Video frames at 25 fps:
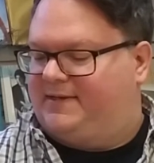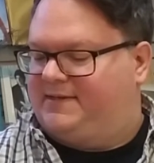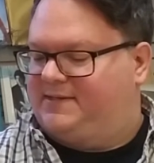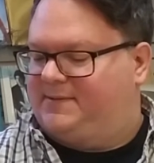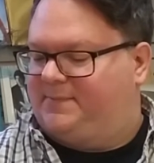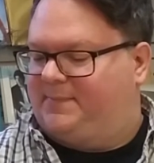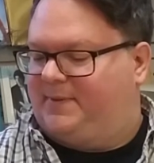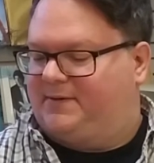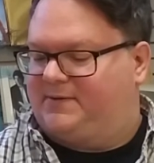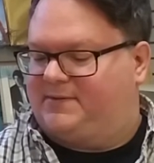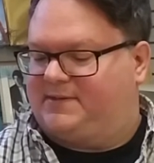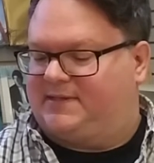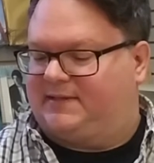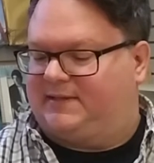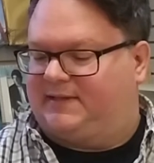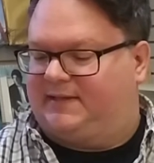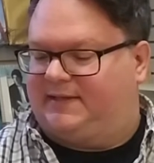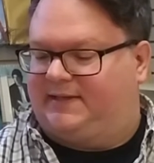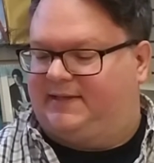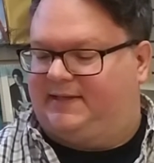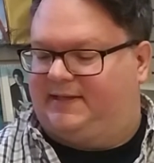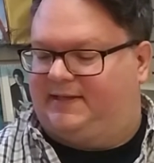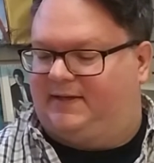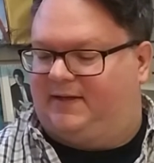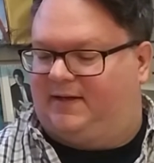Supposedly
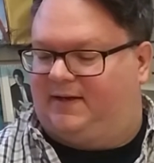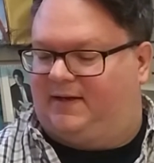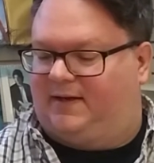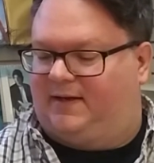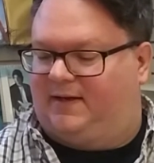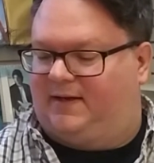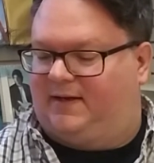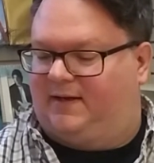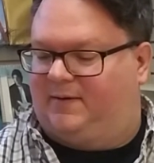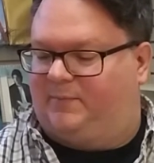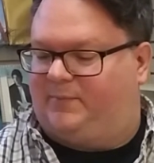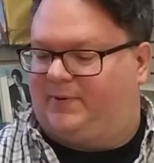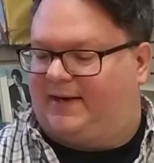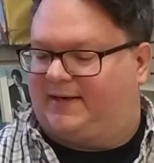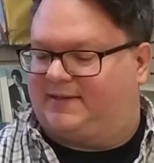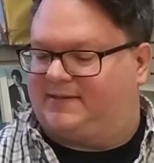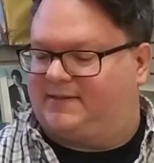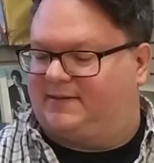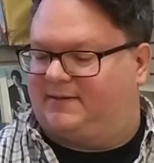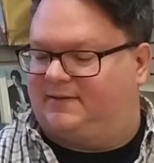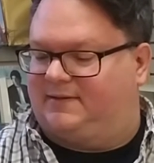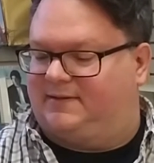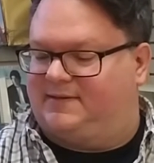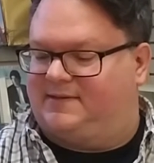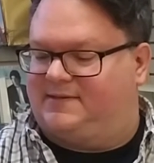he uh,
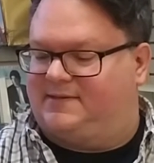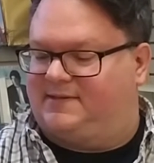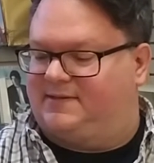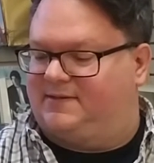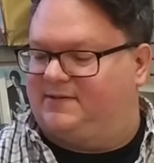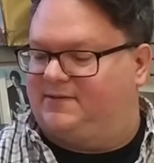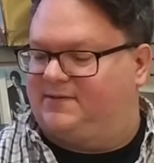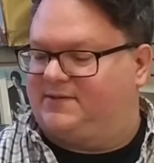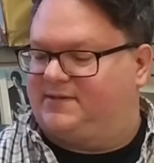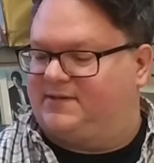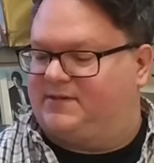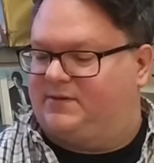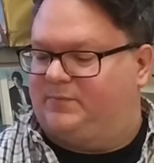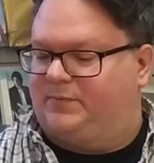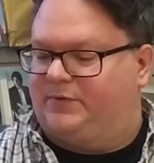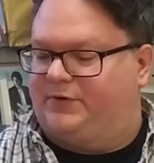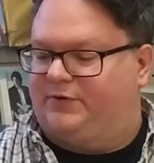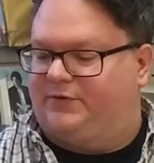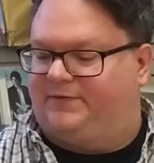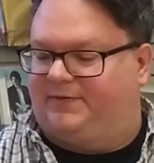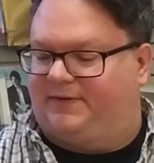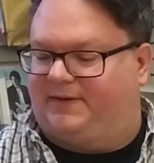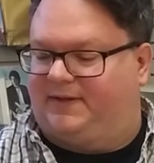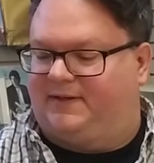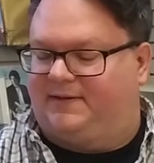practically steals the
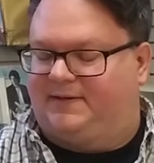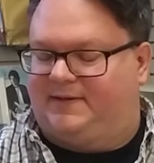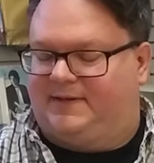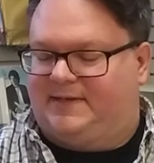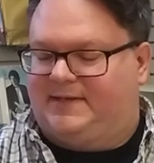movie.